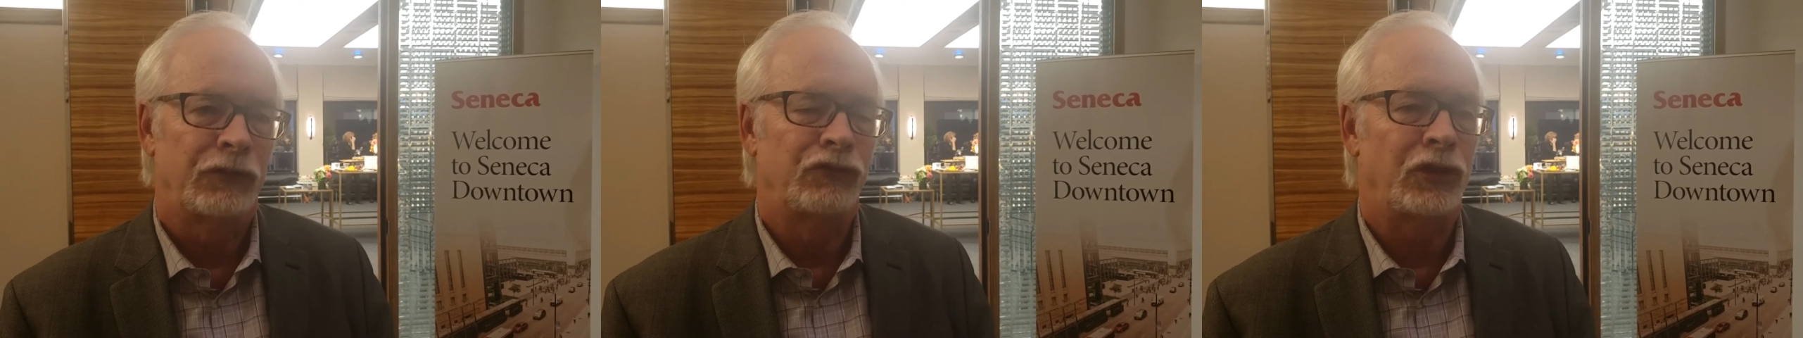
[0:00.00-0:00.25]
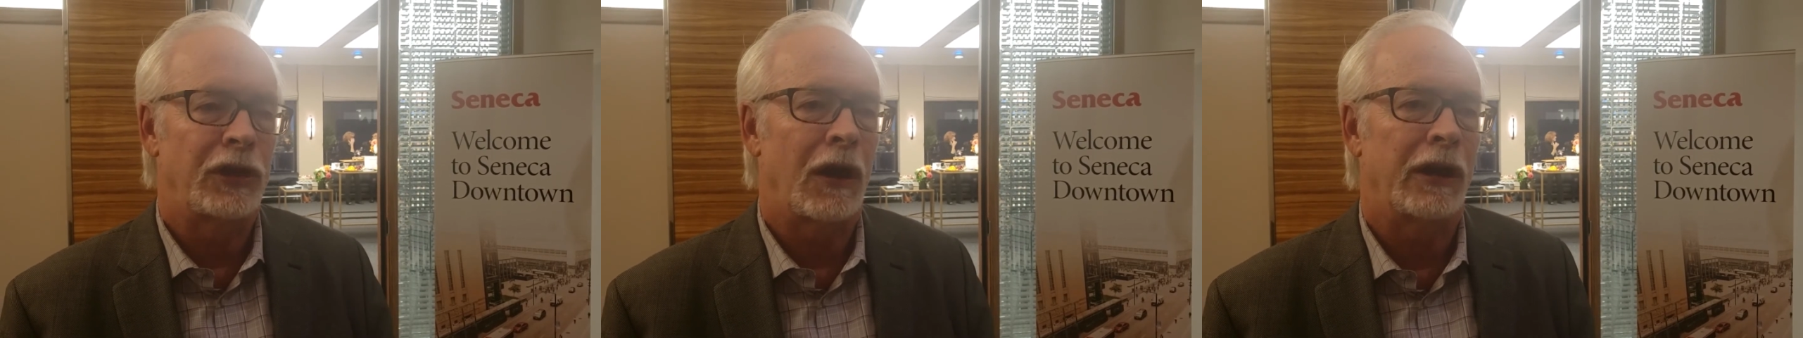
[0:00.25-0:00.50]

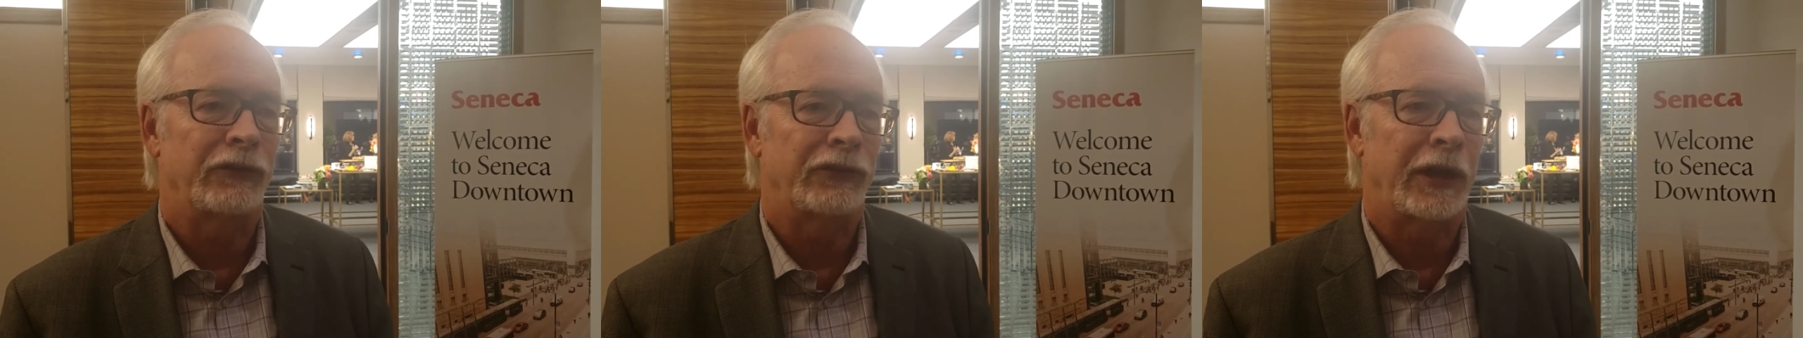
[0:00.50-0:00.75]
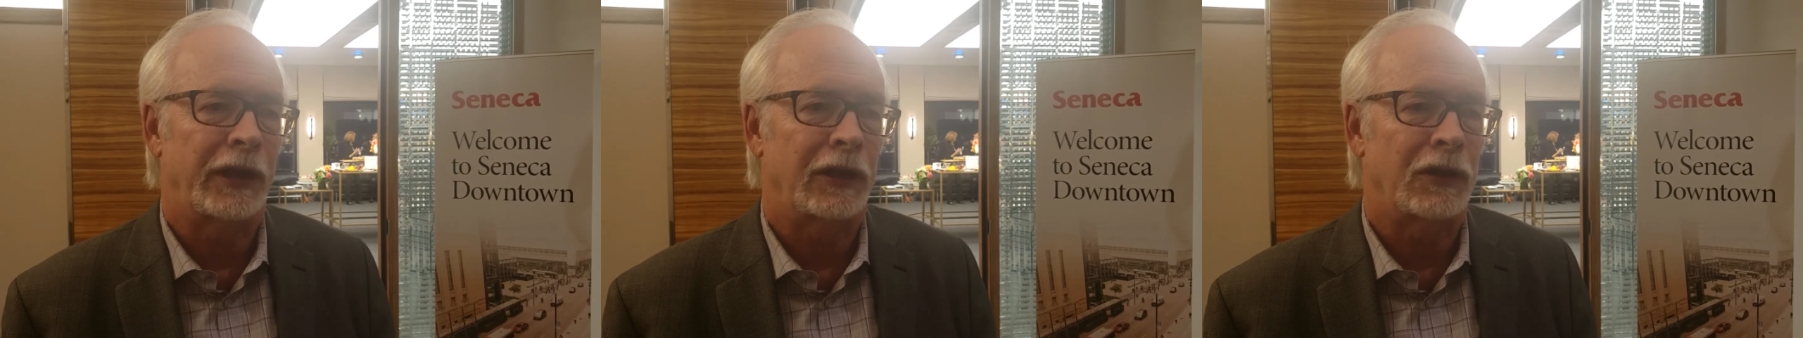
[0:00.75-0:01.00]
GR at
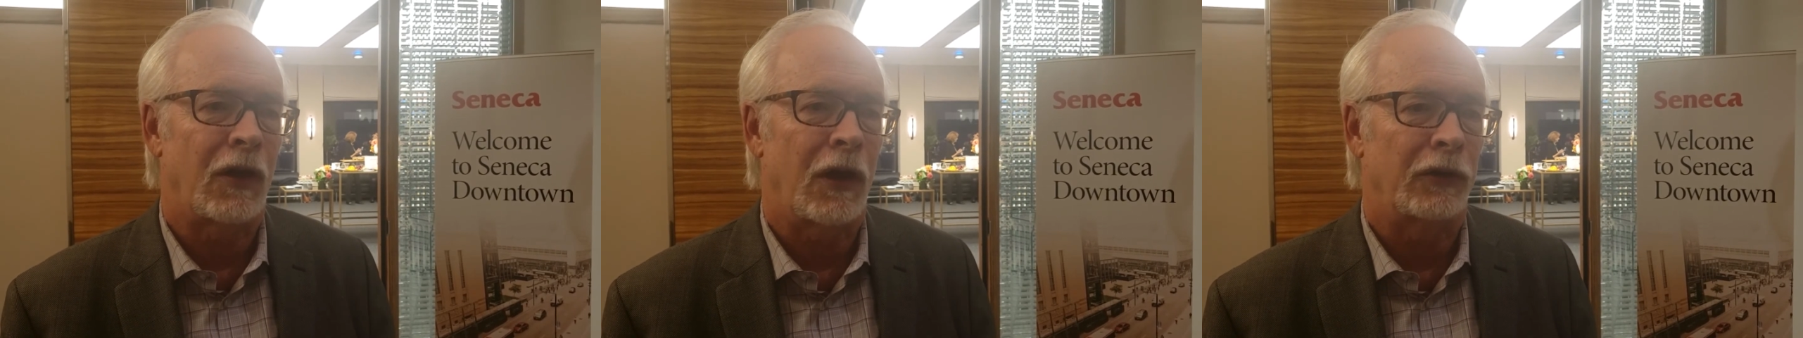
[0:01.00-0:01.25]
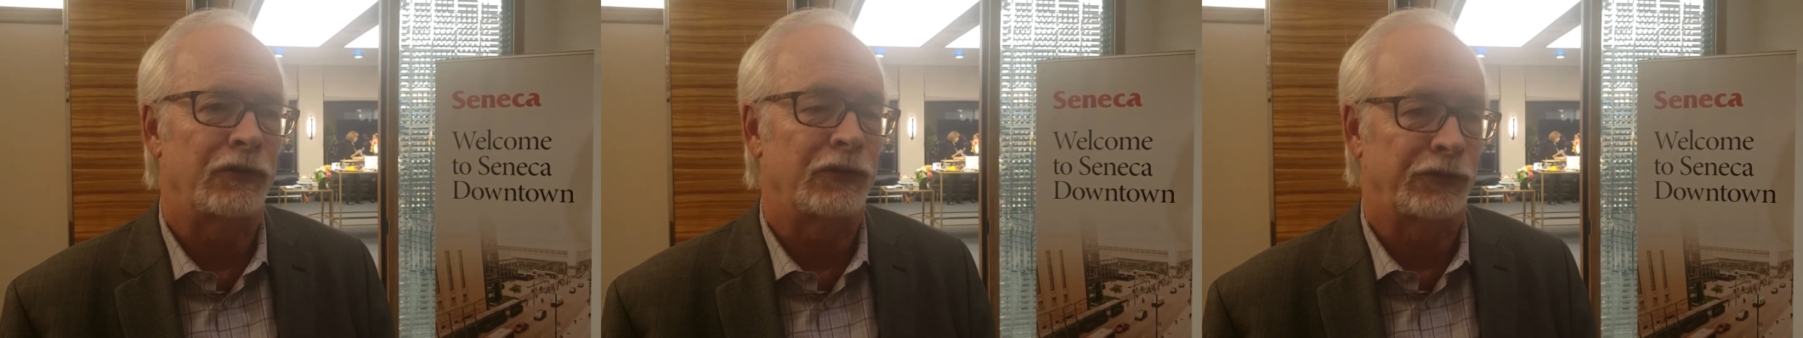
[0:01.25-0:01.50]
Seneca
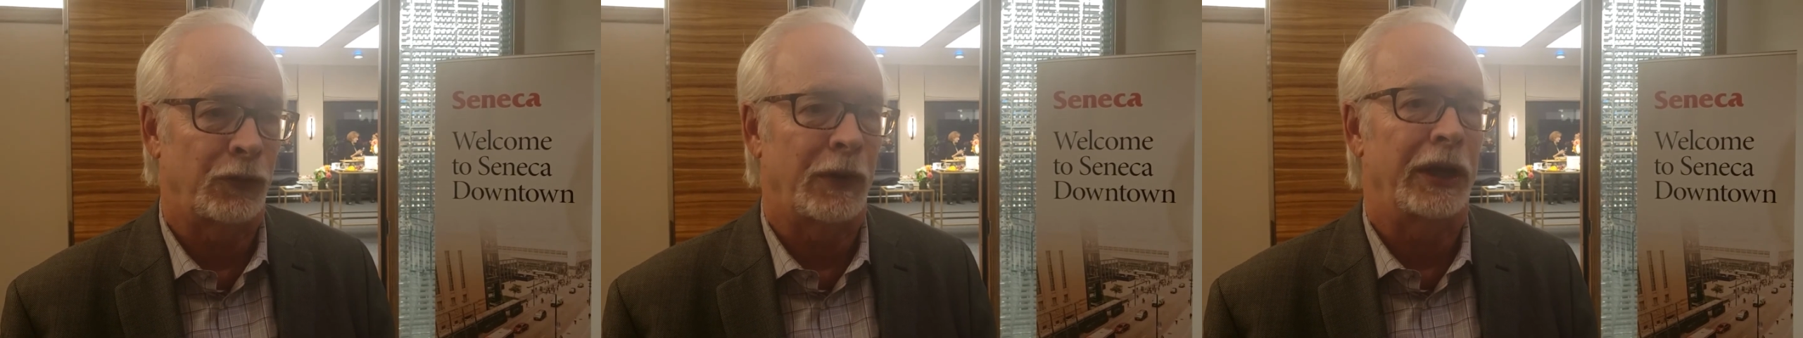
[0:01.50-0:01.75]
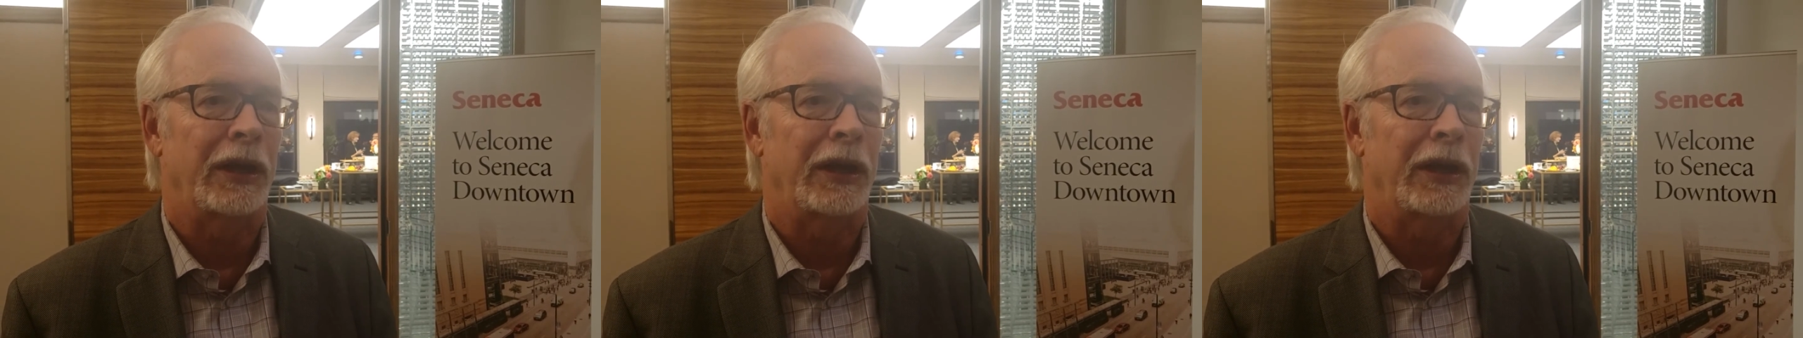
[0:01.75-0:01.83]
College is the way to